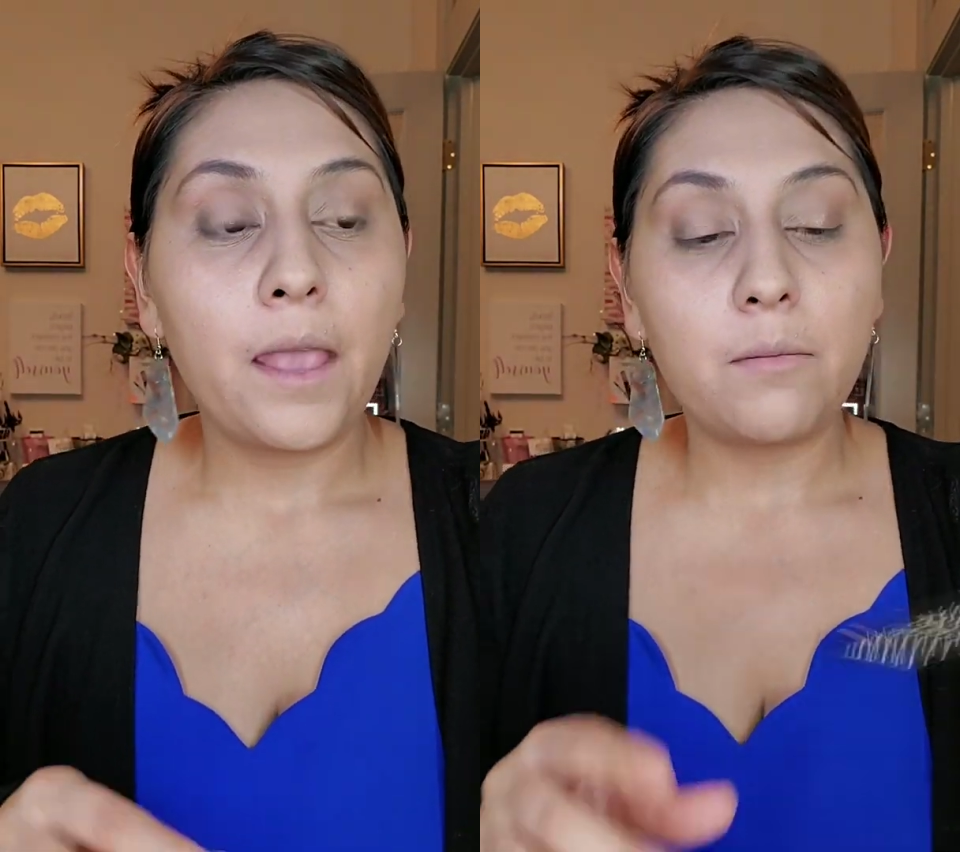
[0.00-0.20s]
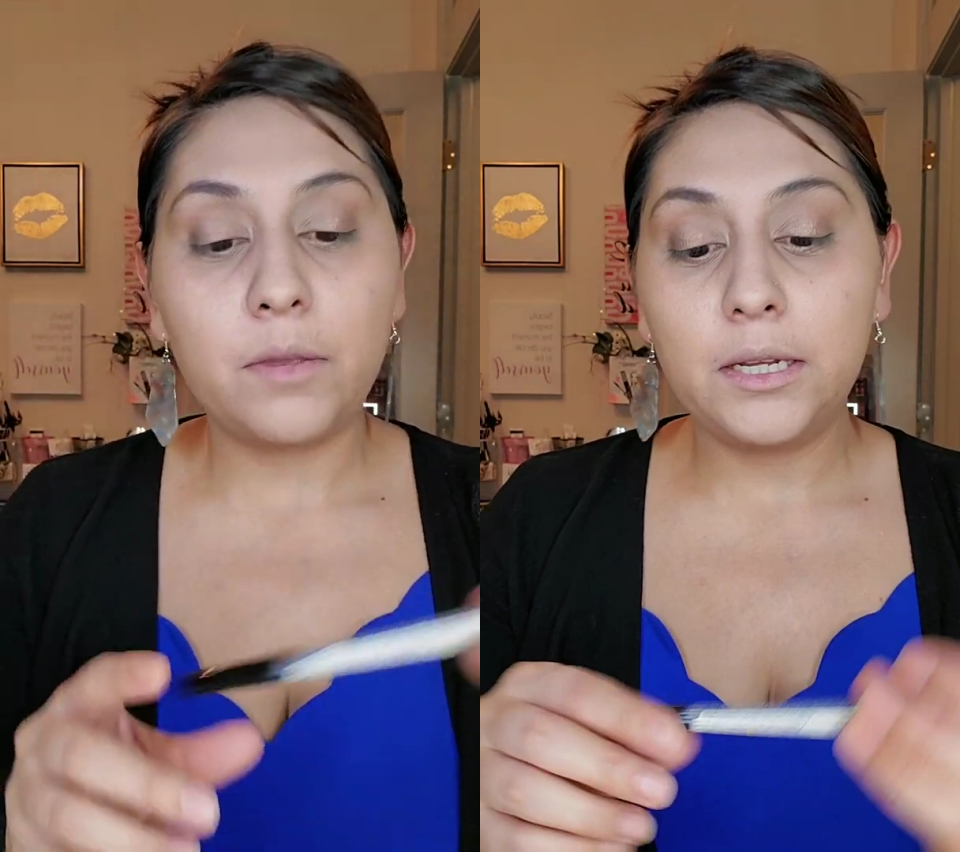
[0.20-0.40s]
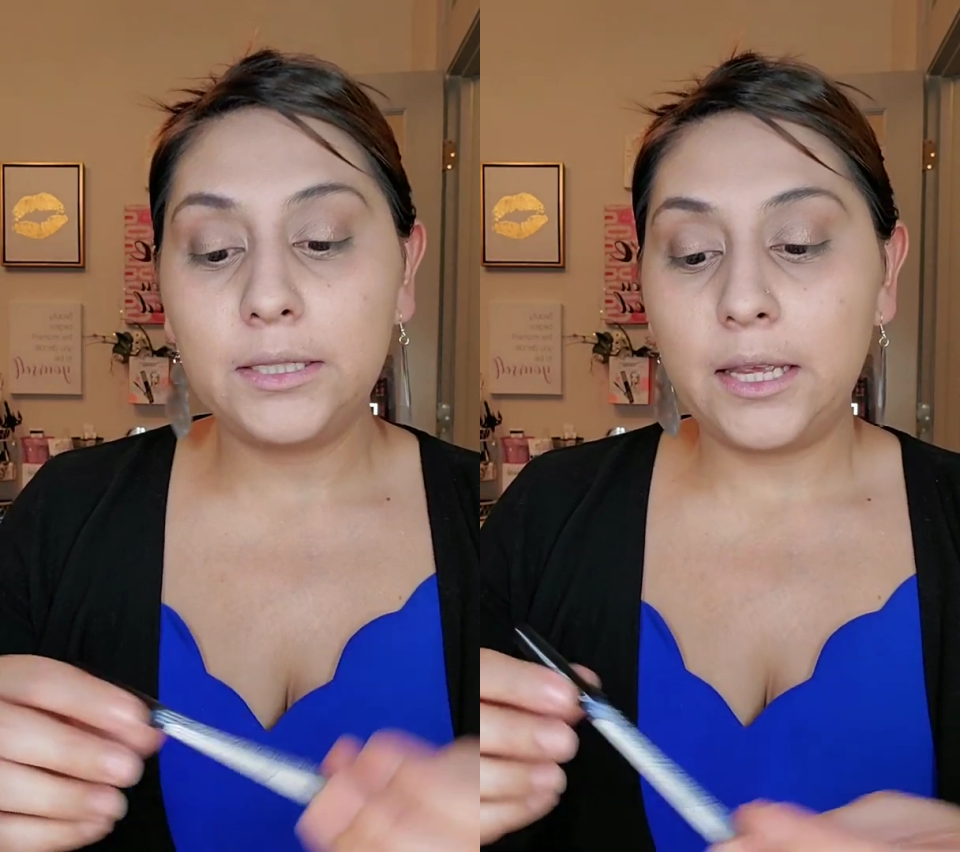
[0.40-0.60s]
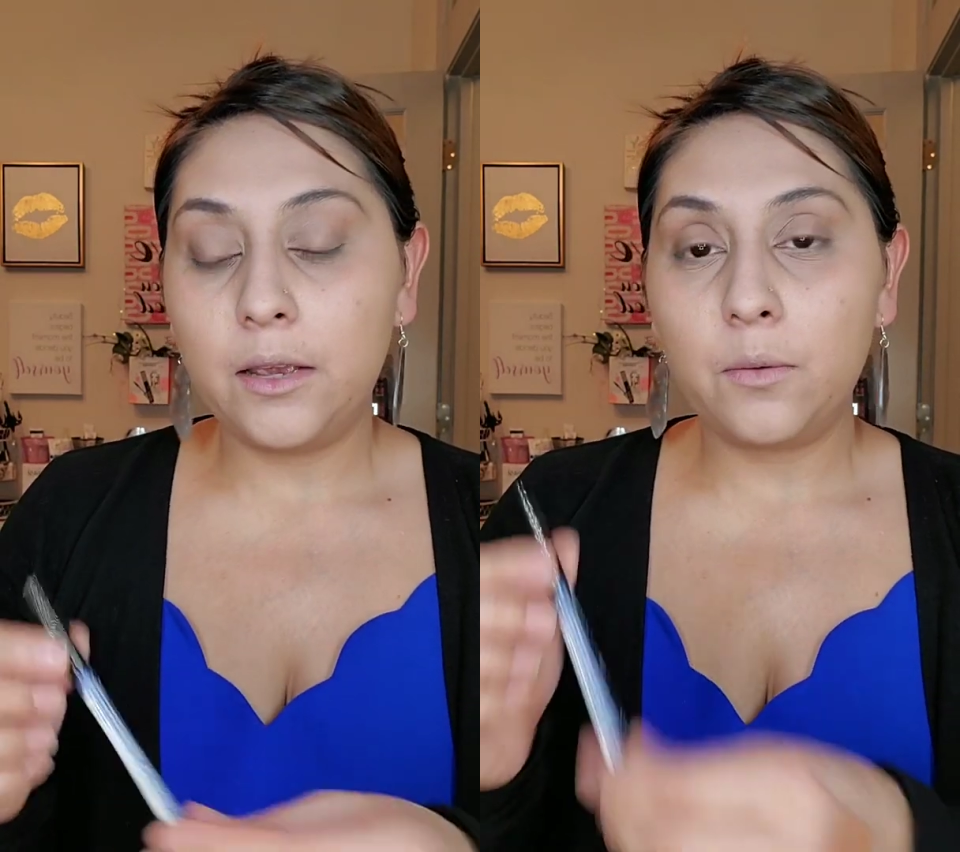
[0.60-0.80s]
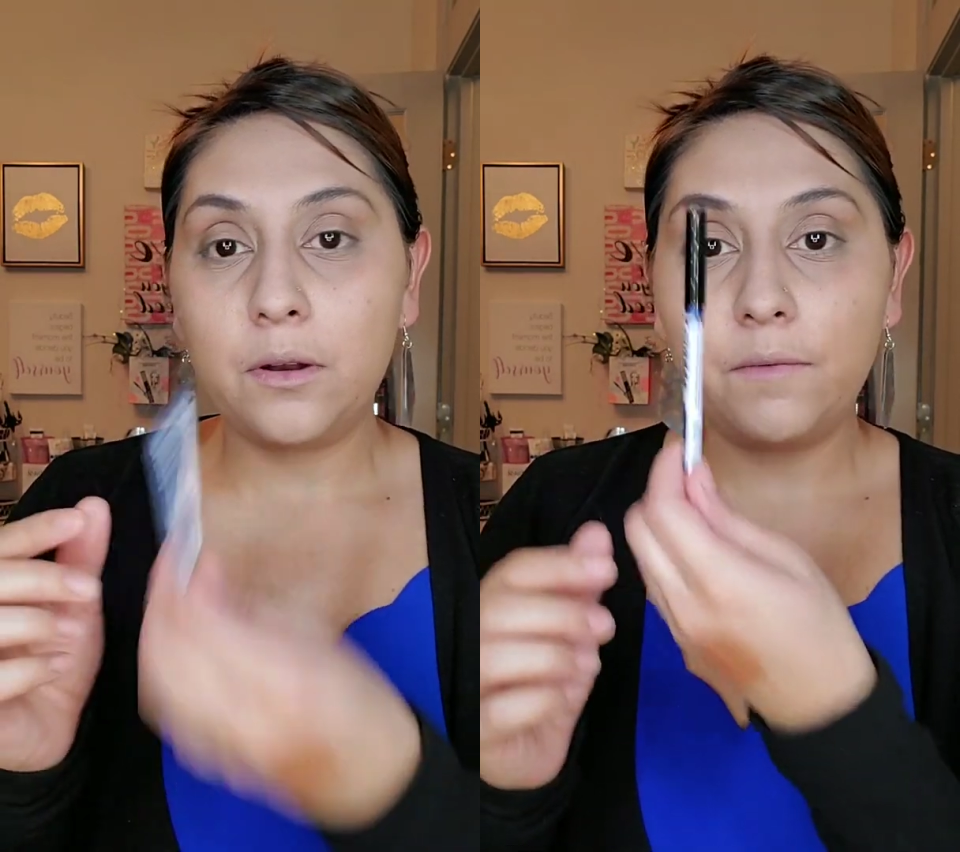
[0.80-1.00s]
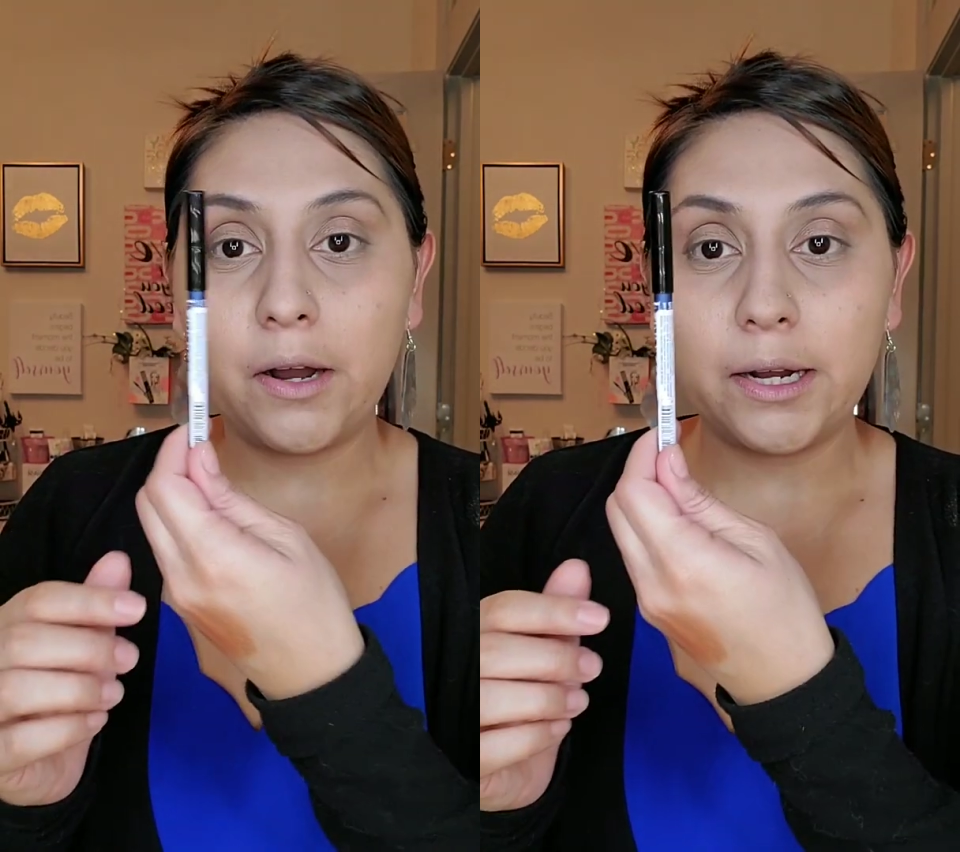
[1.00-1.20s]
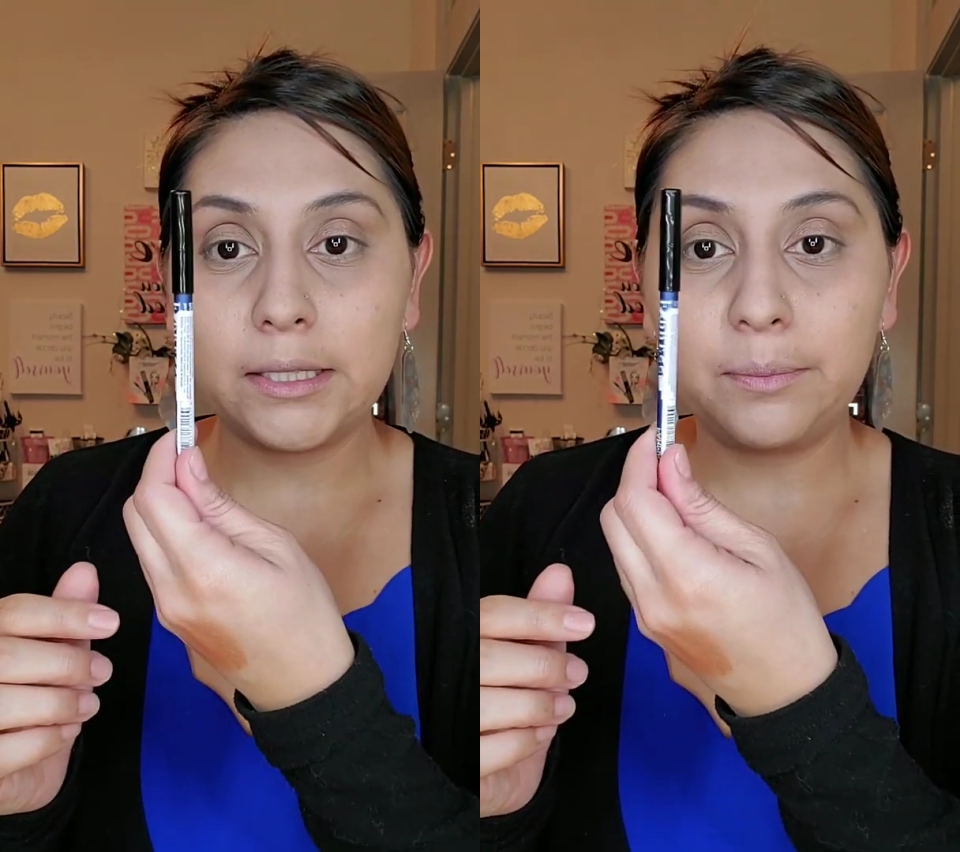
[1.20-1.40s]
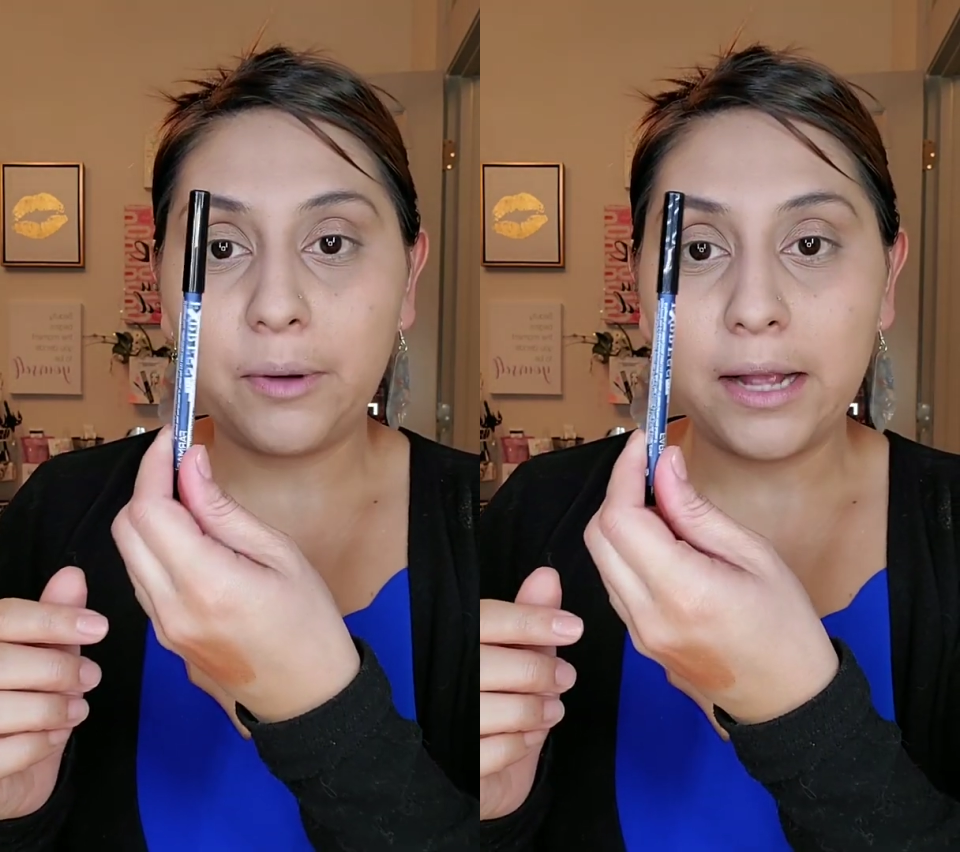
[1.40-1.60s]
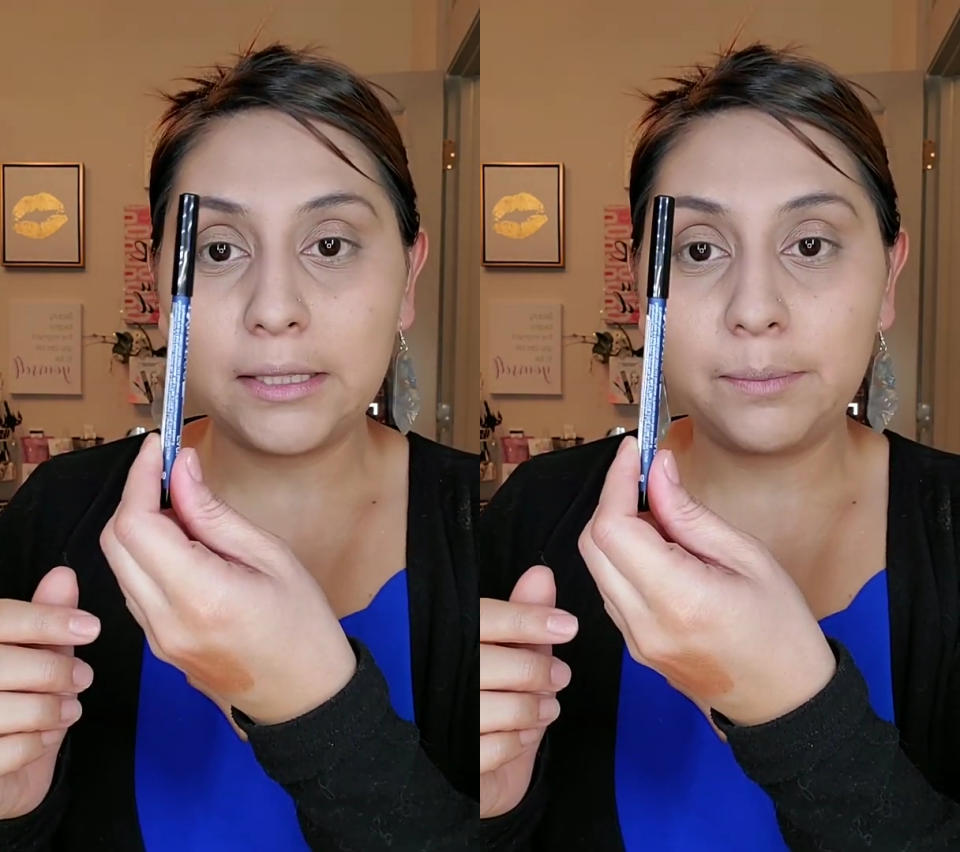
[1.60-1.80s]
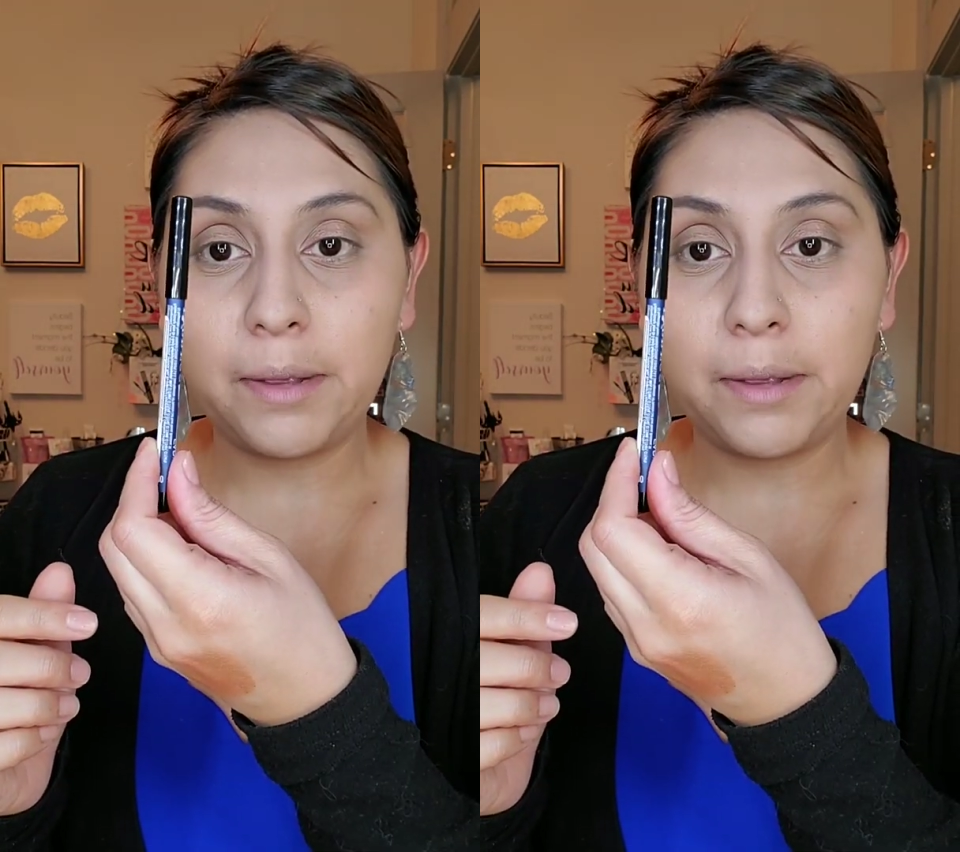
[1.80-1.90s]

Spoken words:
I'm gonna take one of our Express